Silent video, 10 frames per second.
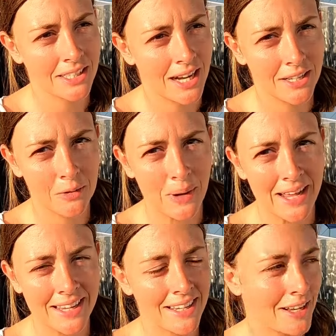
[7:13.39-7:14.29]

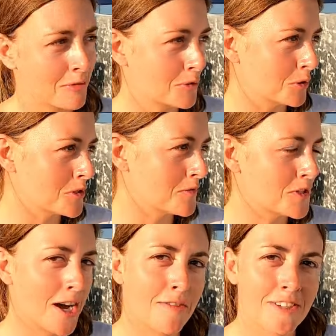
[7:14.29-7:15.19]
underway, and of course of
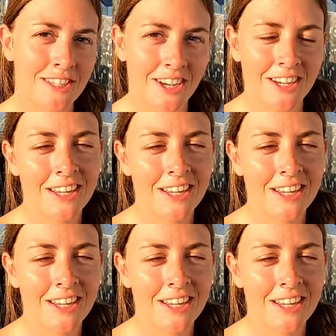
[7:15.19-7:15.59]
Chuffed. So